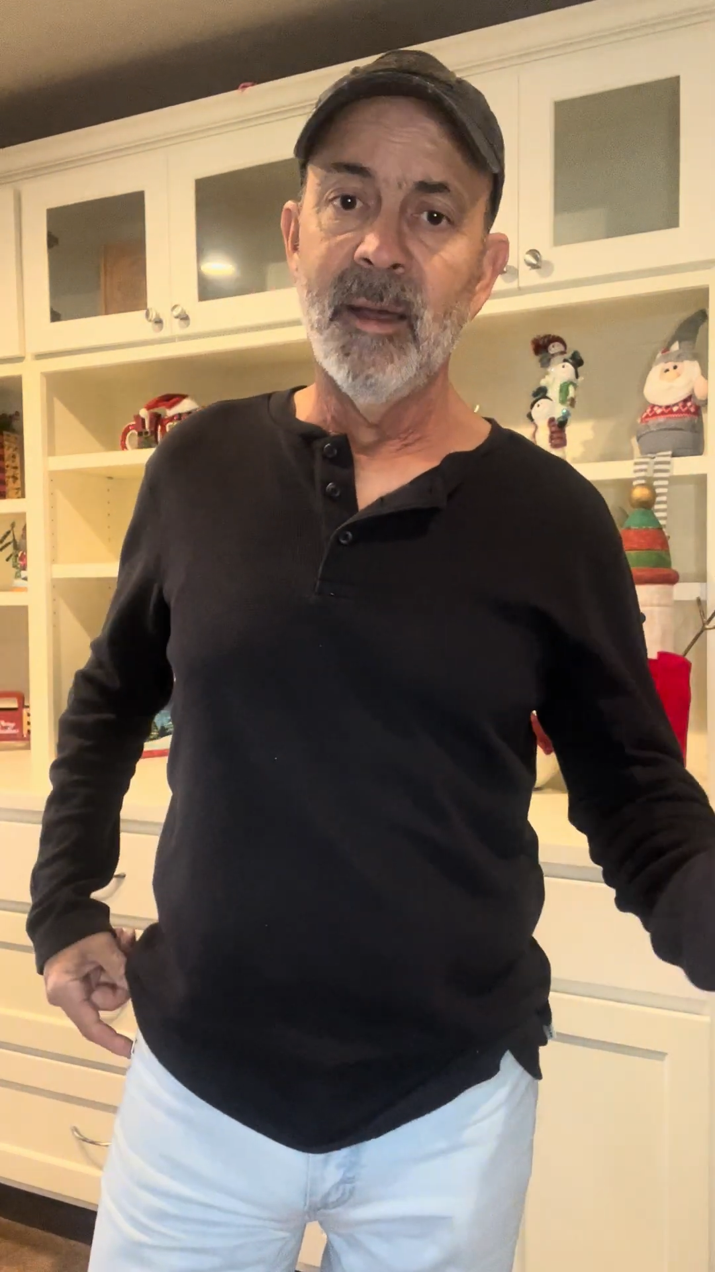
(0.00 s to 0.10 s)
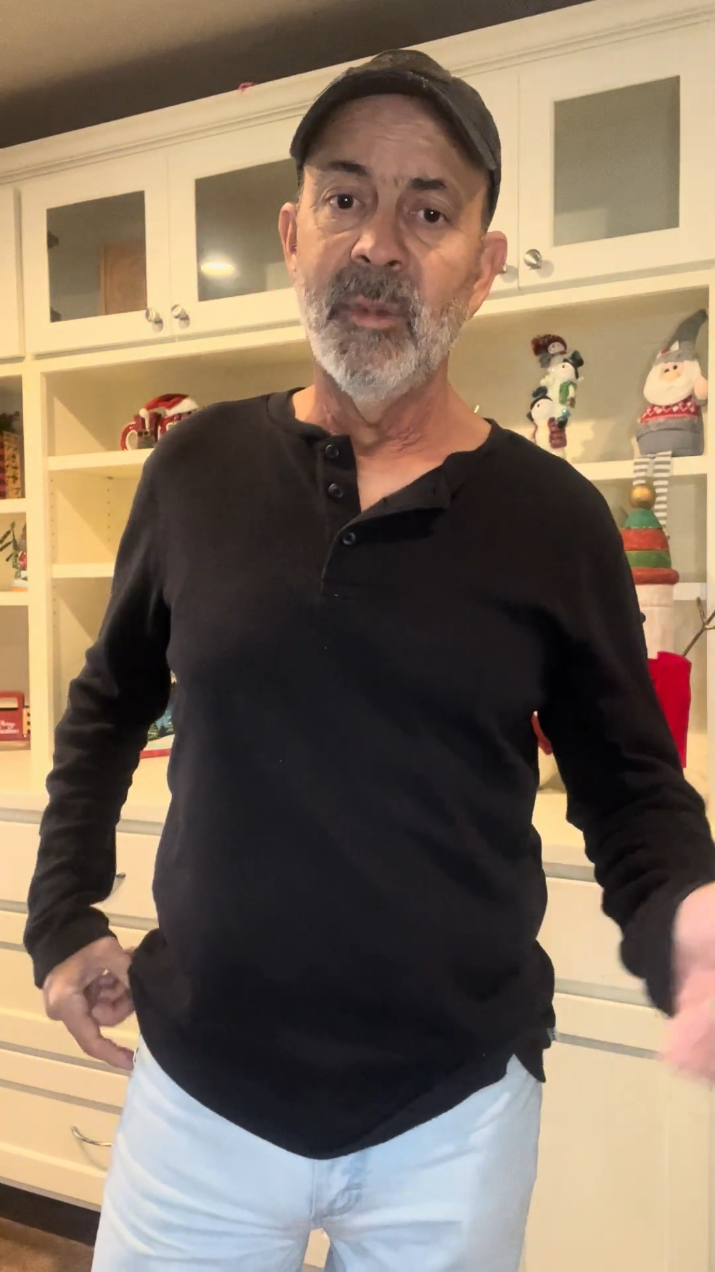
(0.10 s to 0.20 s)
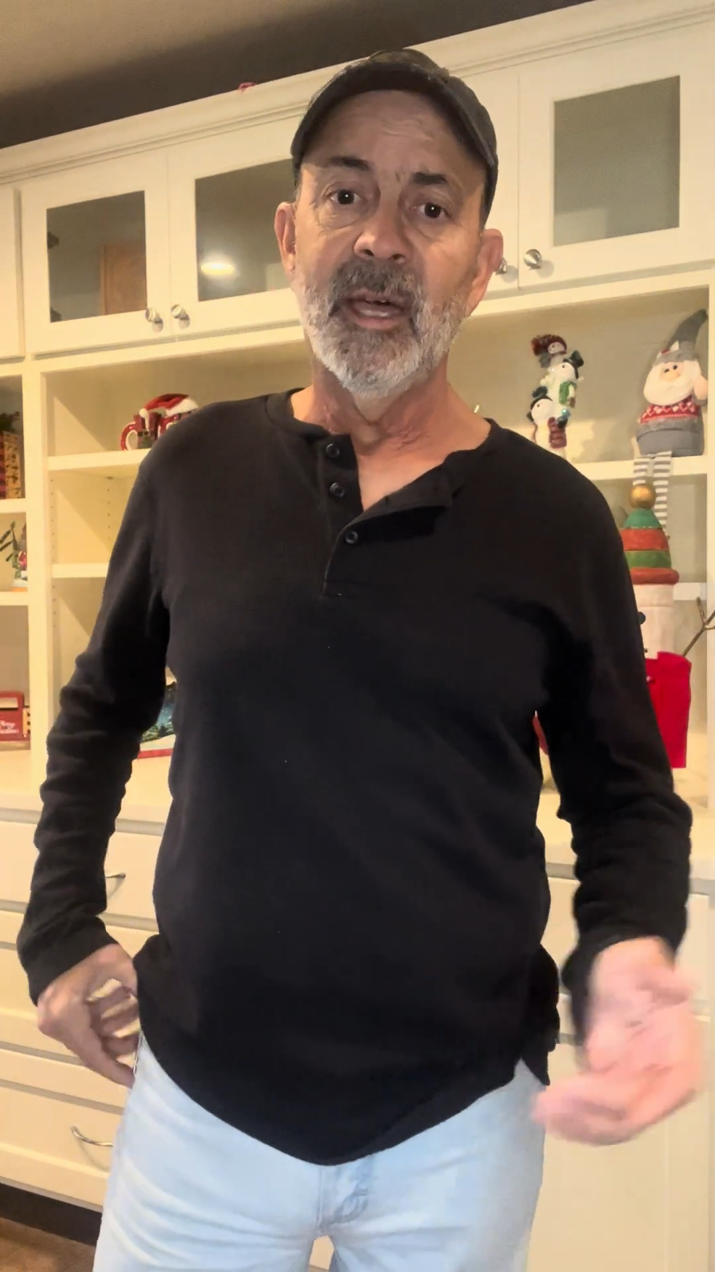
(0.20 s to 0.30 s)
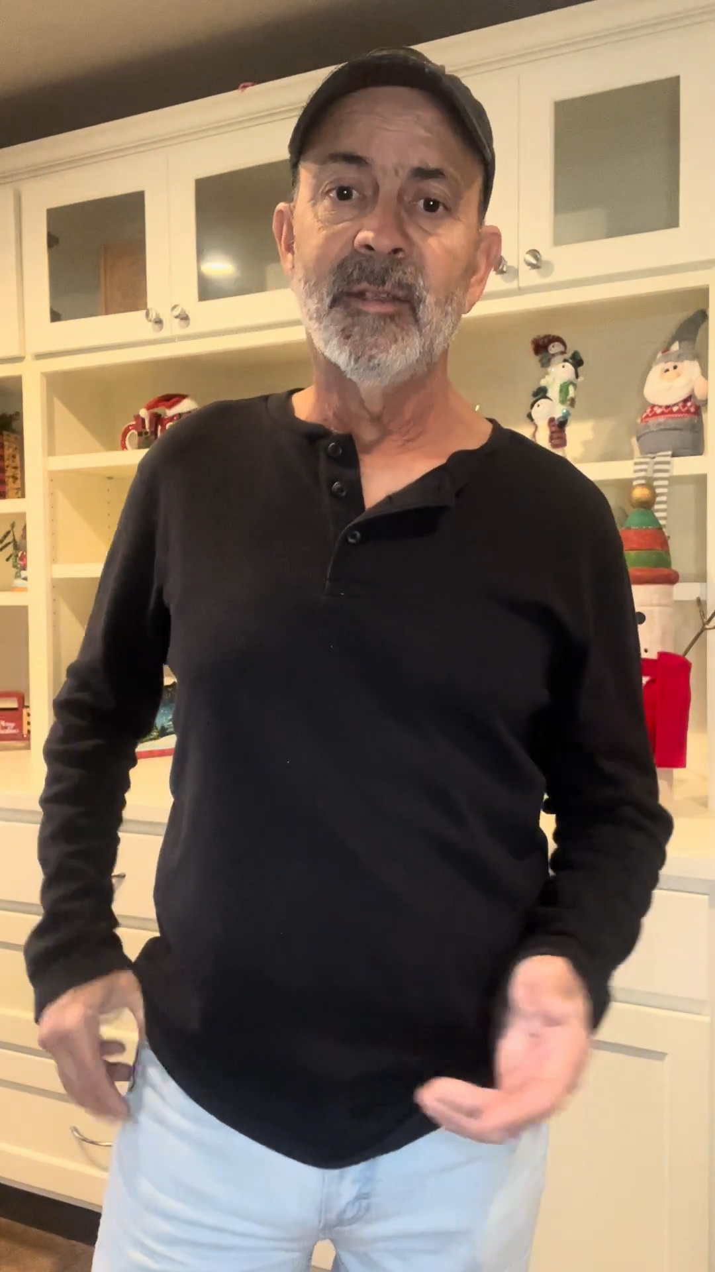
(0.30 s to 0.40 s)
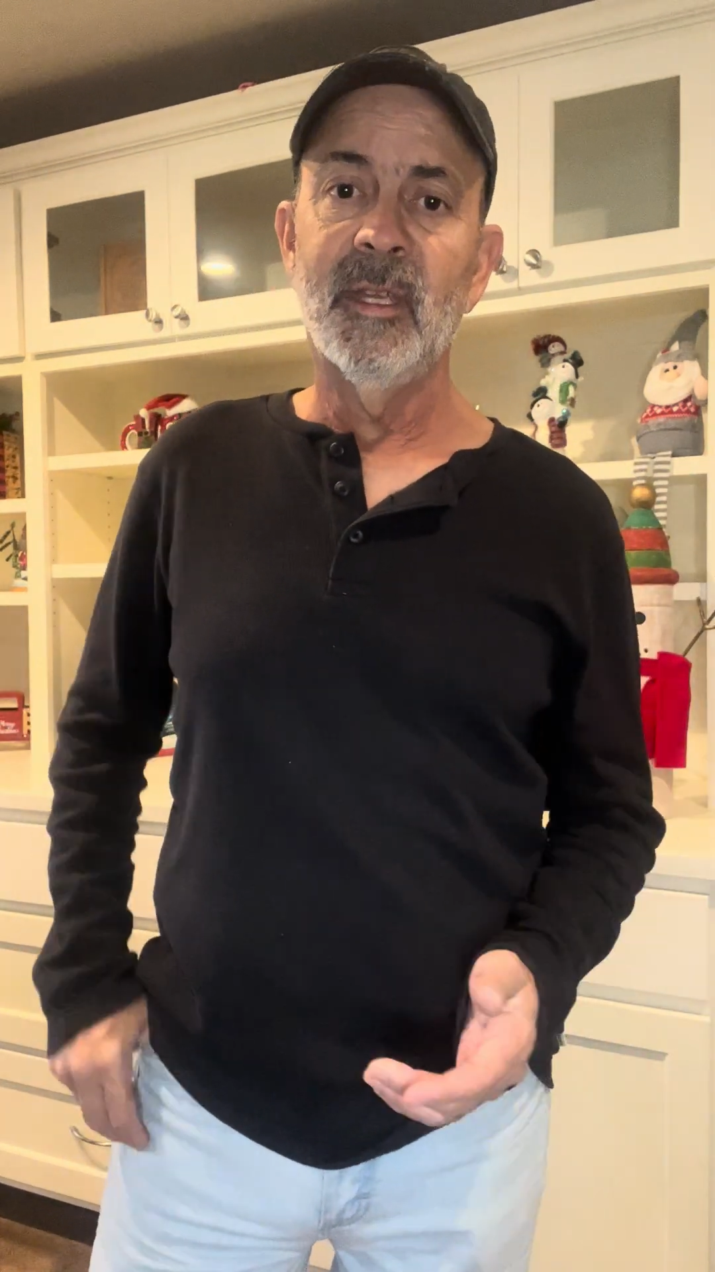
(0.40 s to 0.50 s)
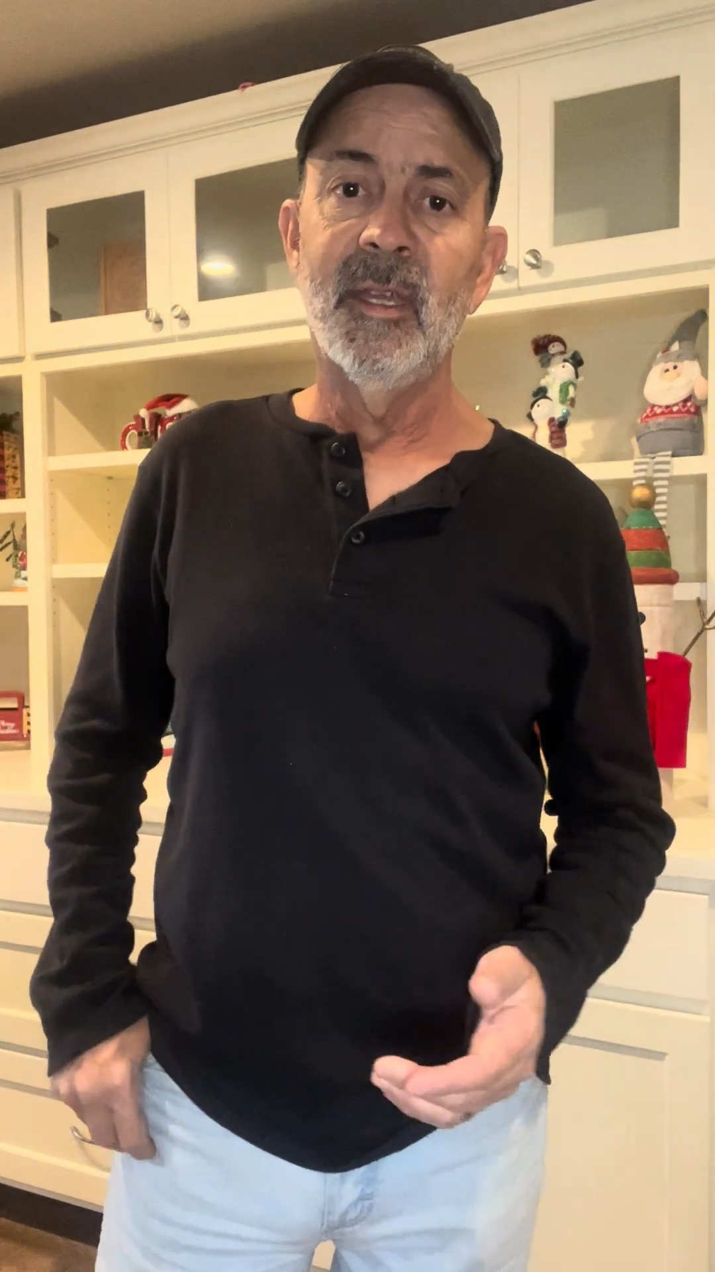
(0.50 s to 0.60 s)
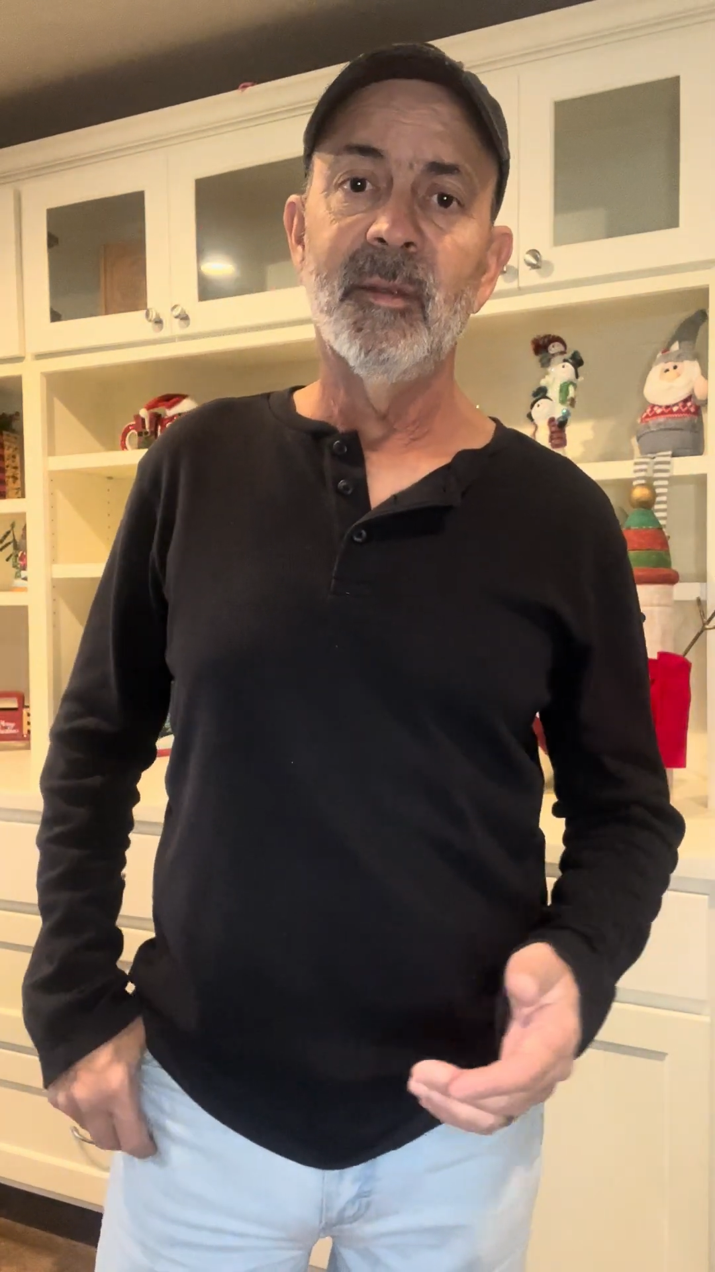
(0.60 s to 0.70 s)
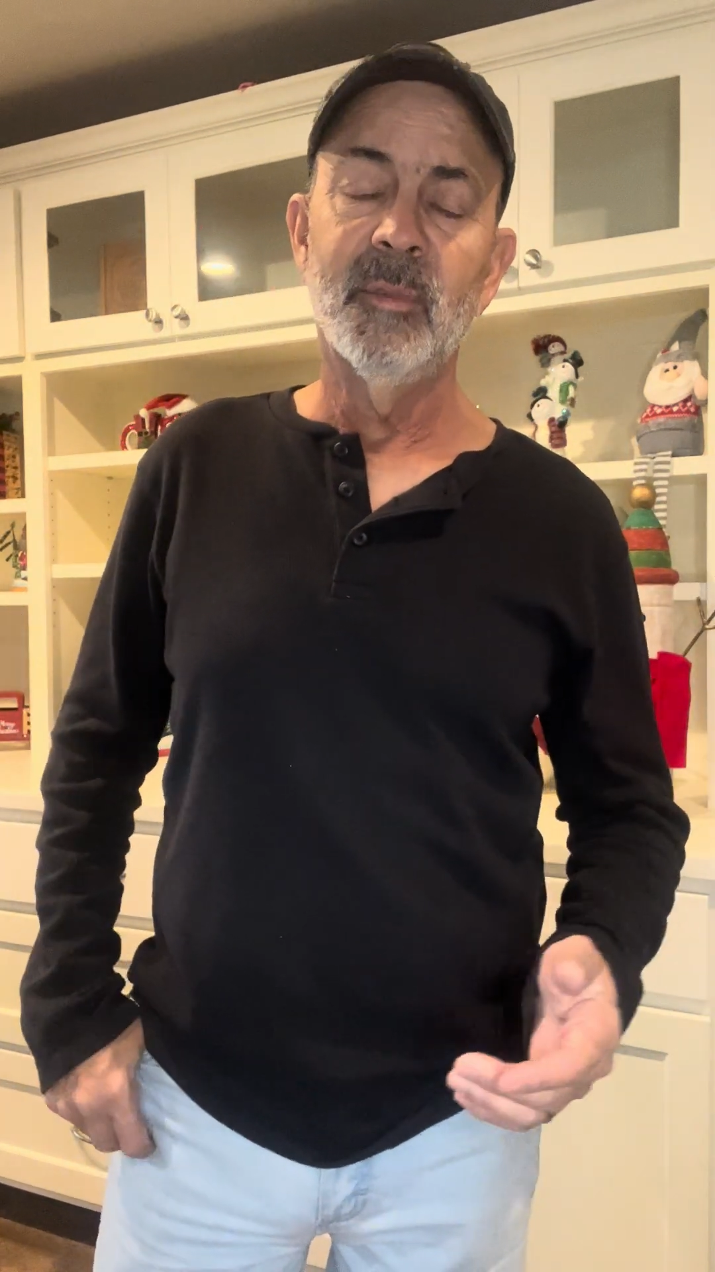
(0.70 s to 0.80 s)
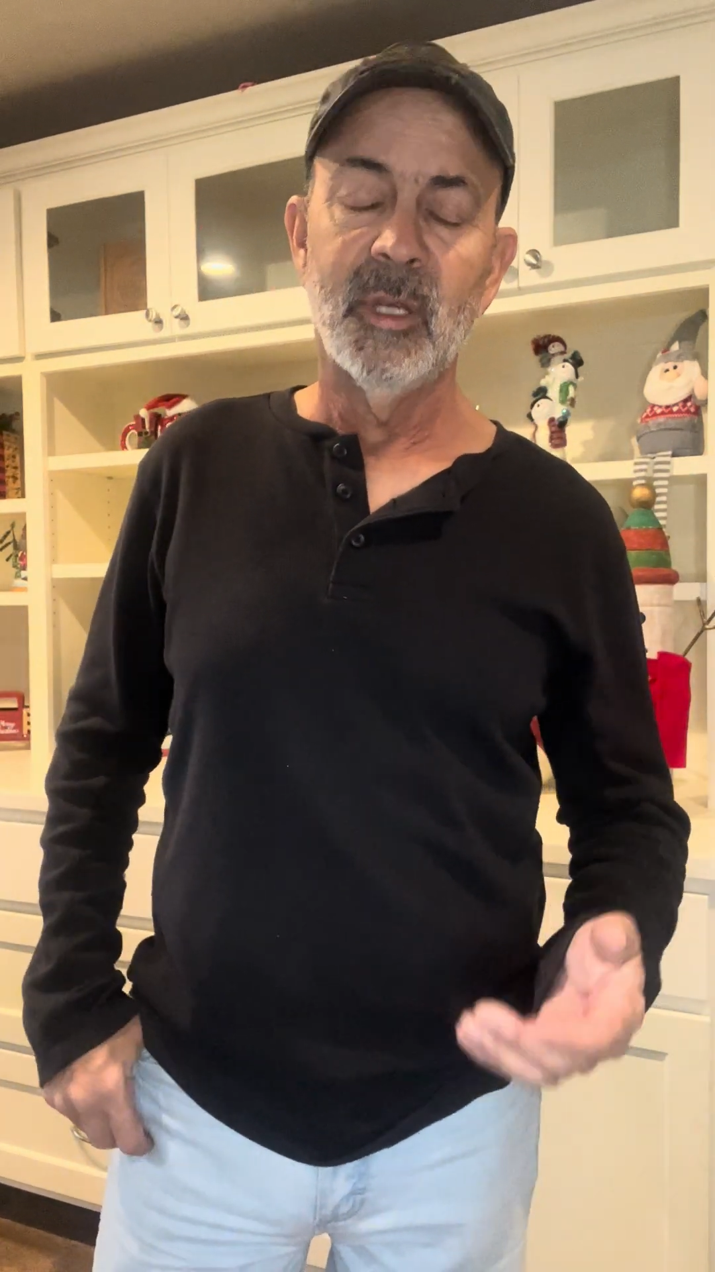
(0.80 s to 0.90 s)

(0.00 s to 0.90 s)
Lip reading: about that,